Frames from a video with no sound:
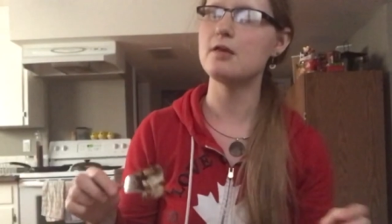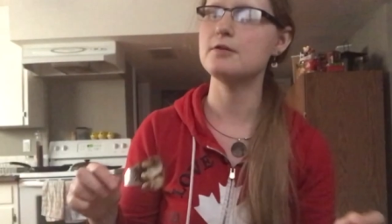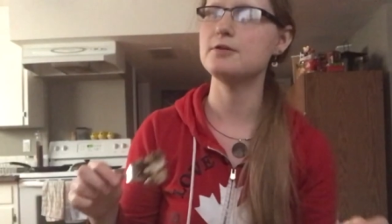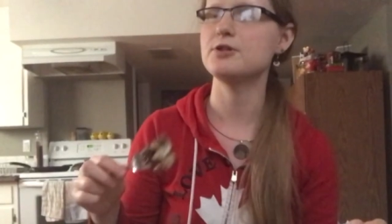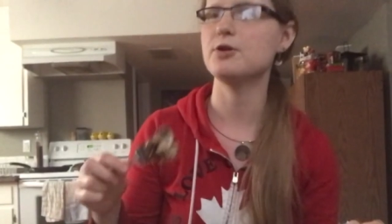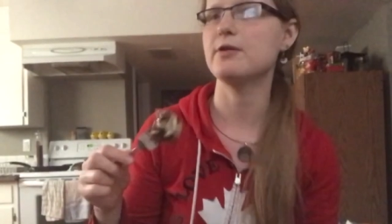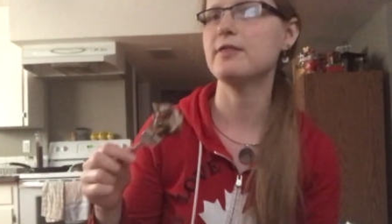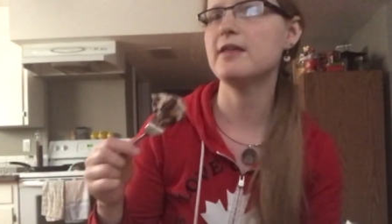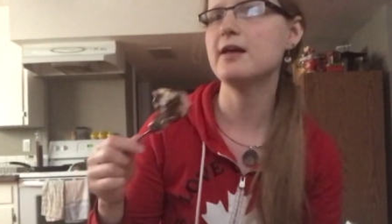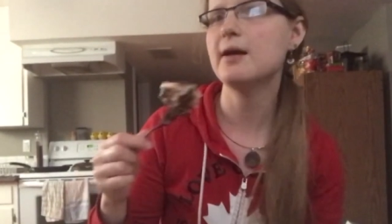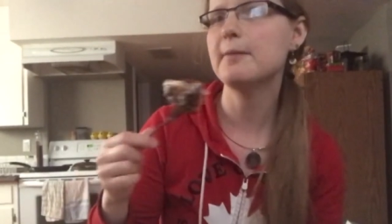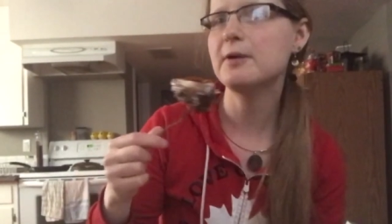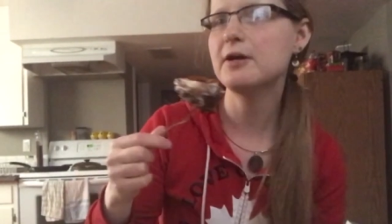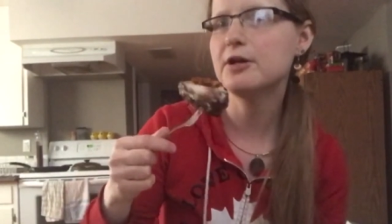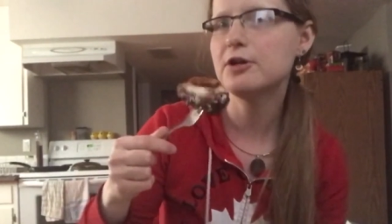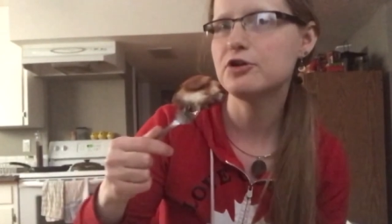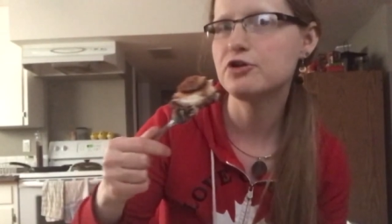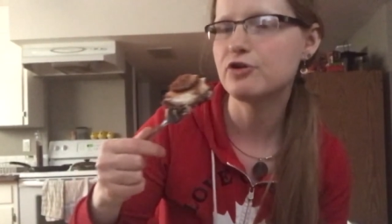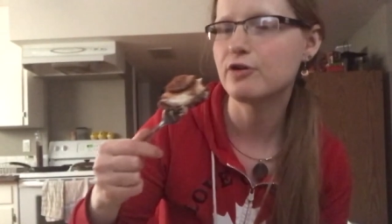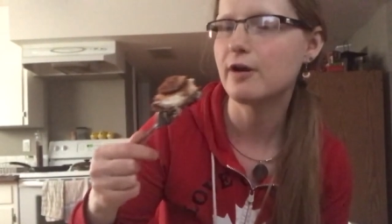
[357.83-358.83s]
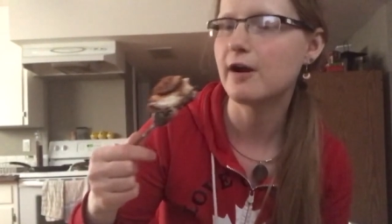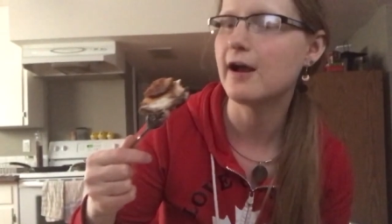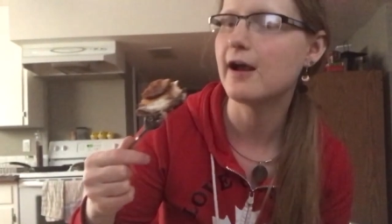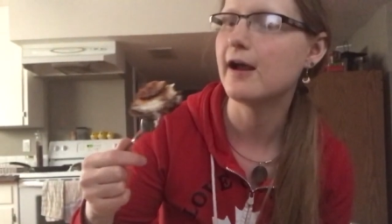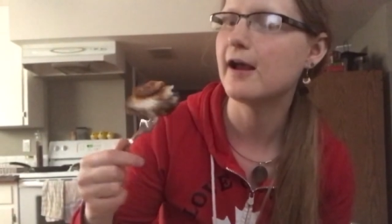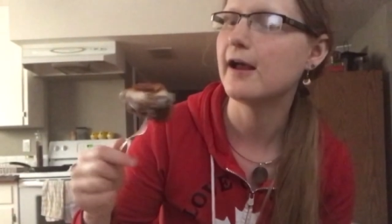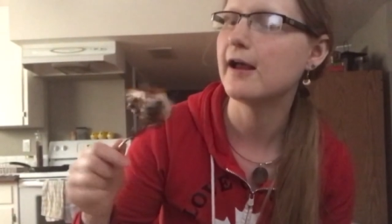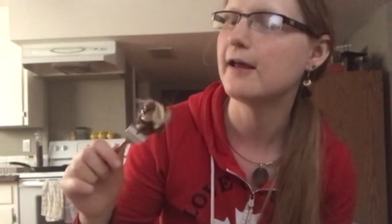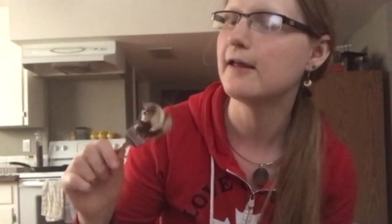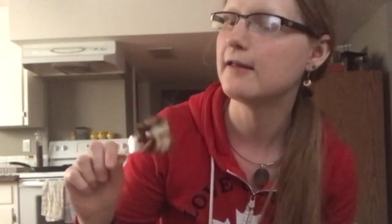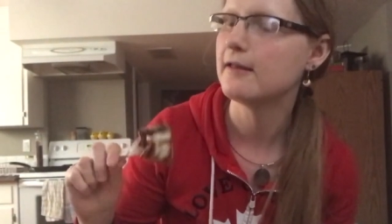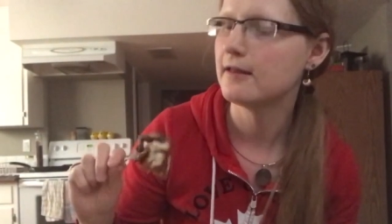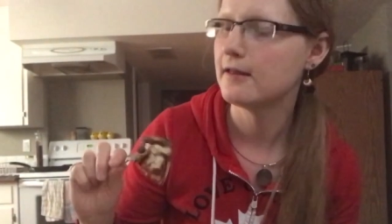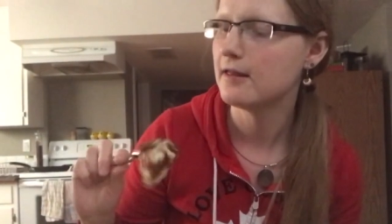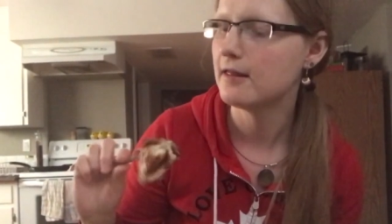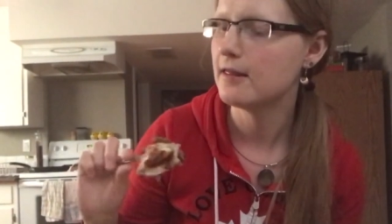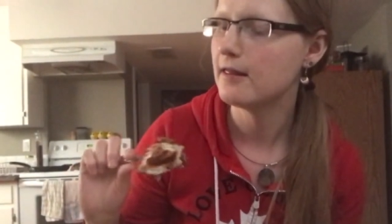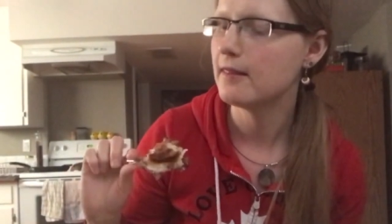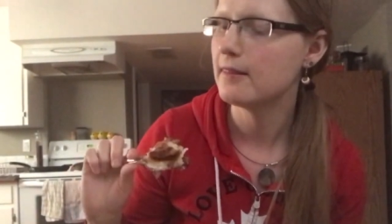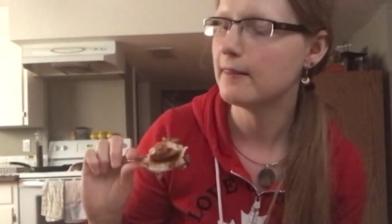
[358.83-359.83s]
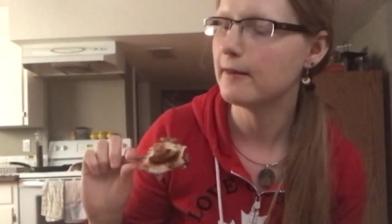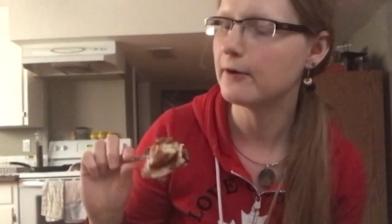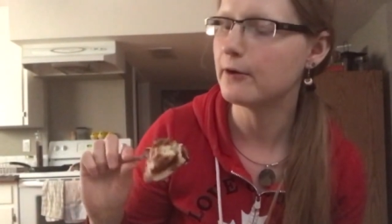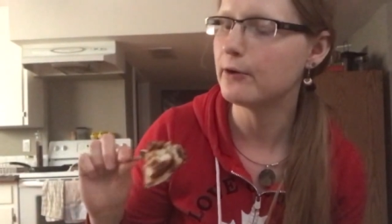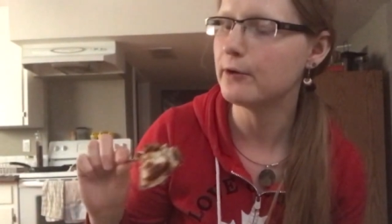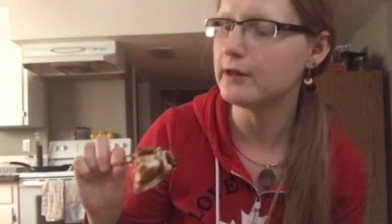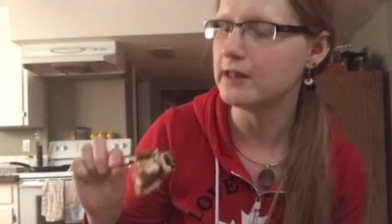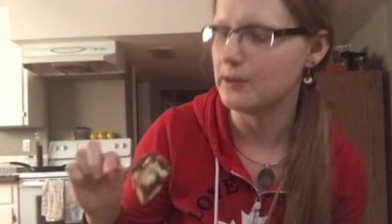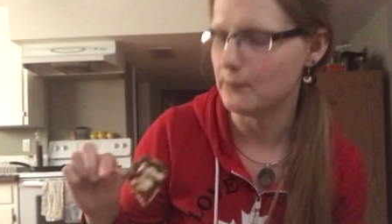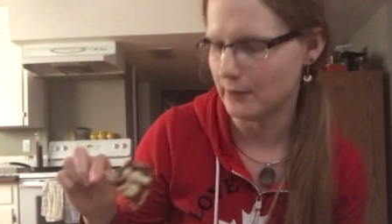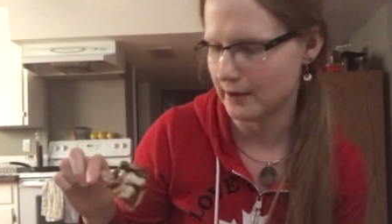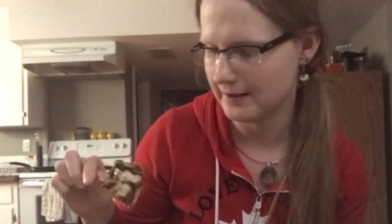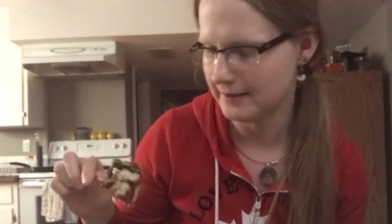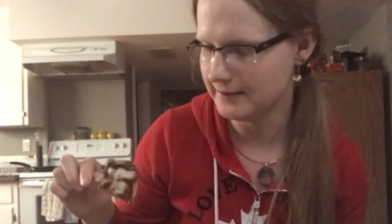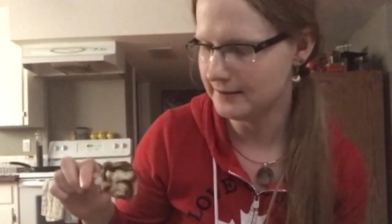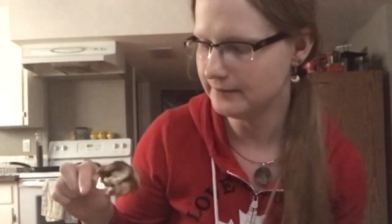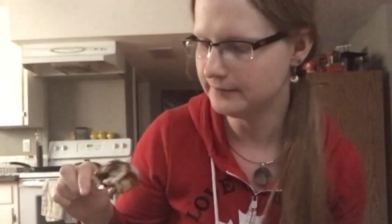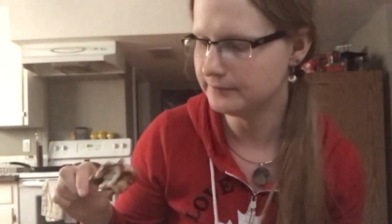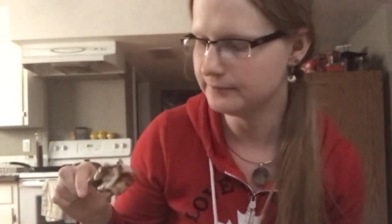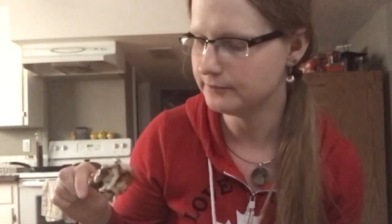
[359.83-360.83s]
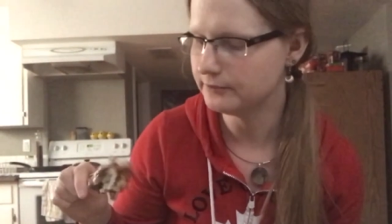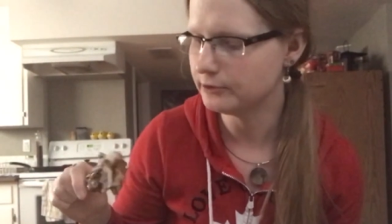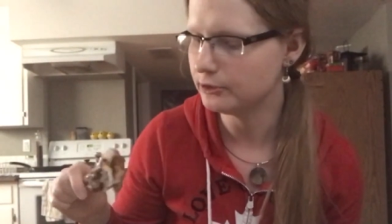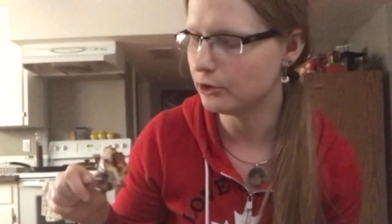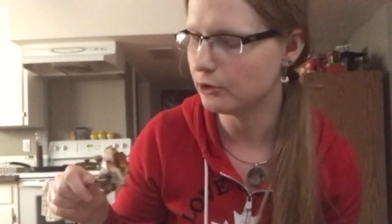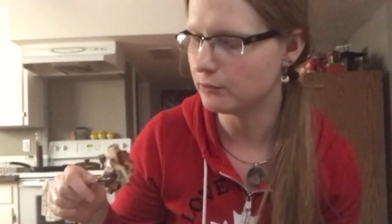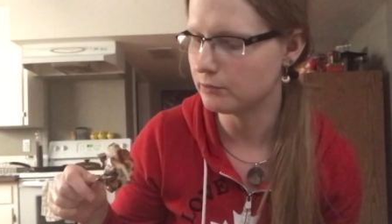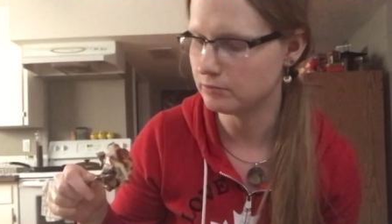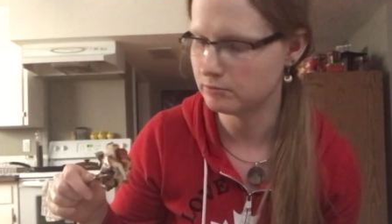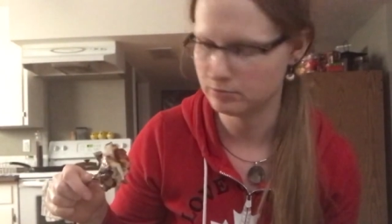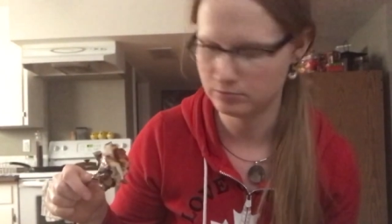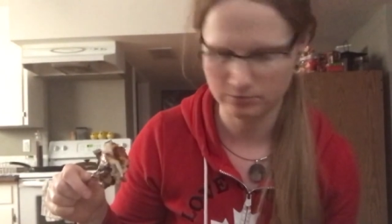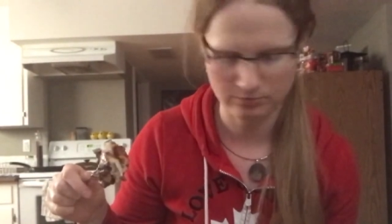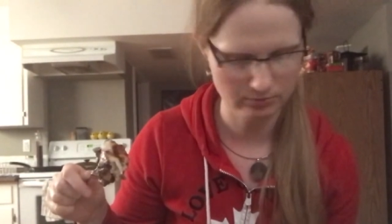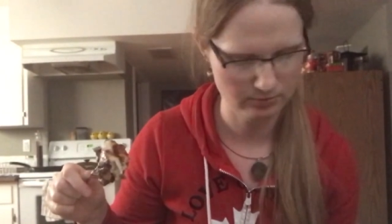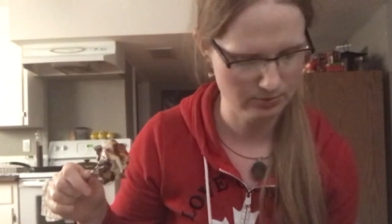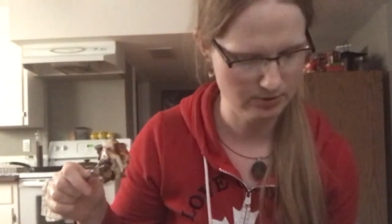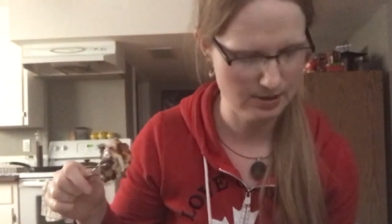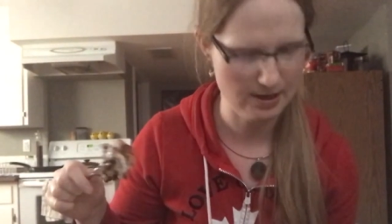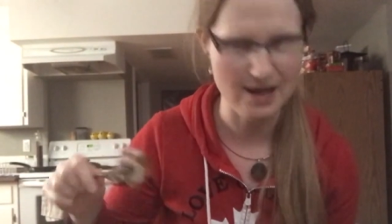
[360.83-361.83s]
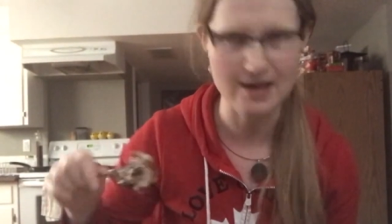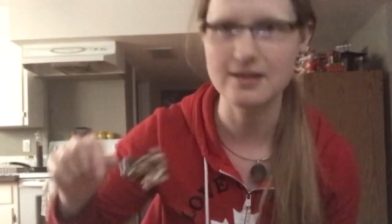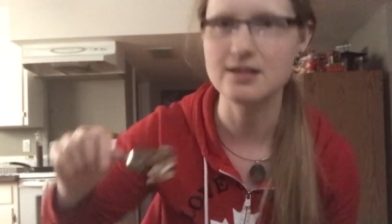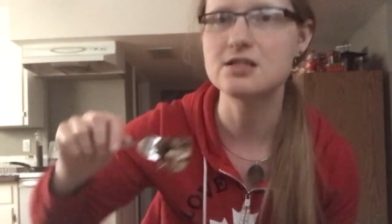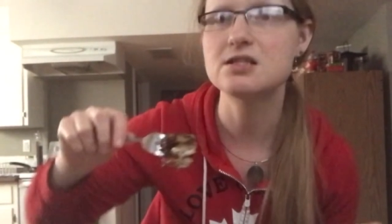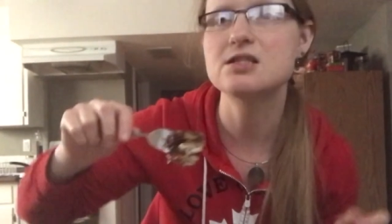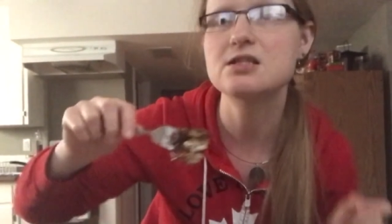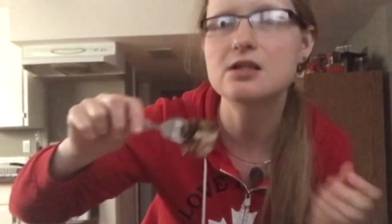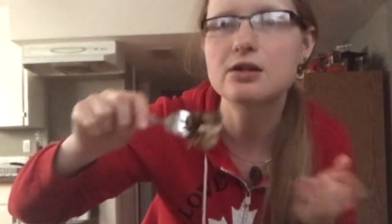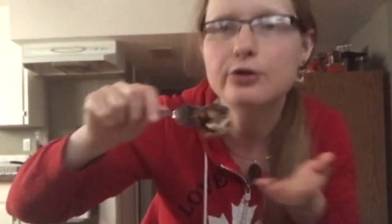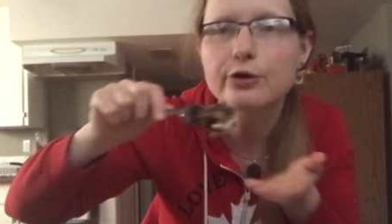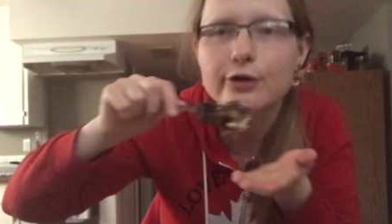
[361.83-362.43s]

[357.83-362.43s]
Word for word: So I think I'm gonna try the cookie one. No. Yeah, this is the